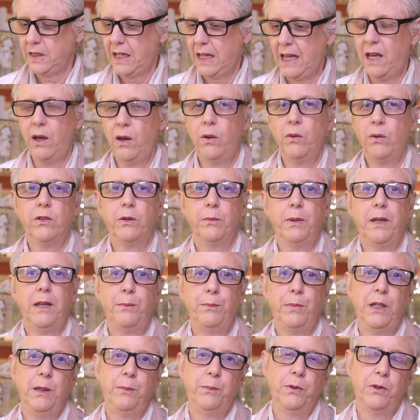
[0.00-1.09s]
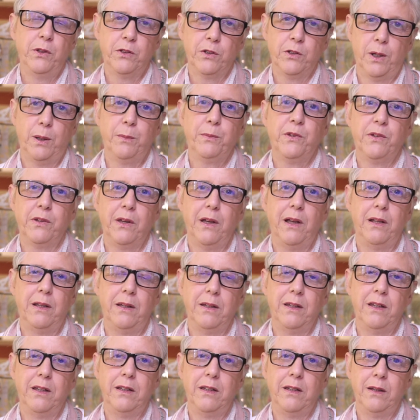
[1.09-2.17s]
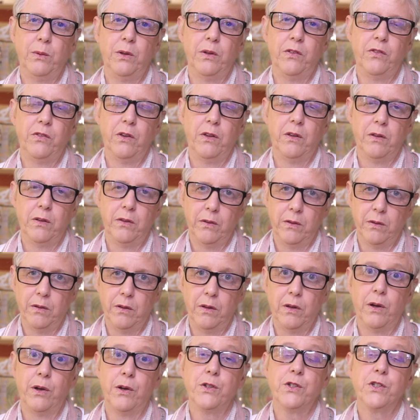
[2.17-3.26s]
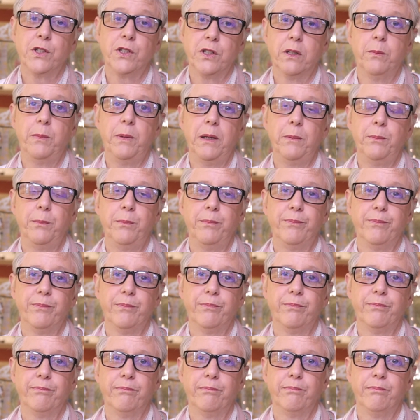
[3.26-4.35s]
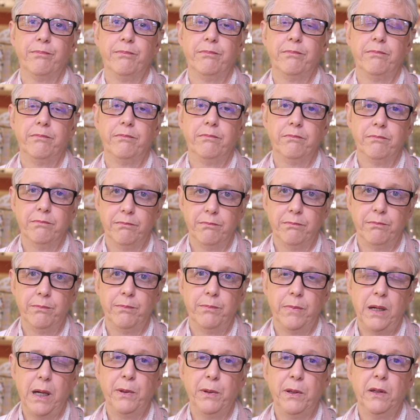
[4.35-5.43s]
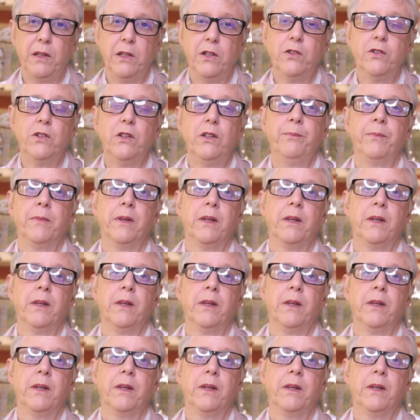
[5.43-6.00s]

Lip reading: how Tibetan people in Dharamsala, India, was a large Tibetan population,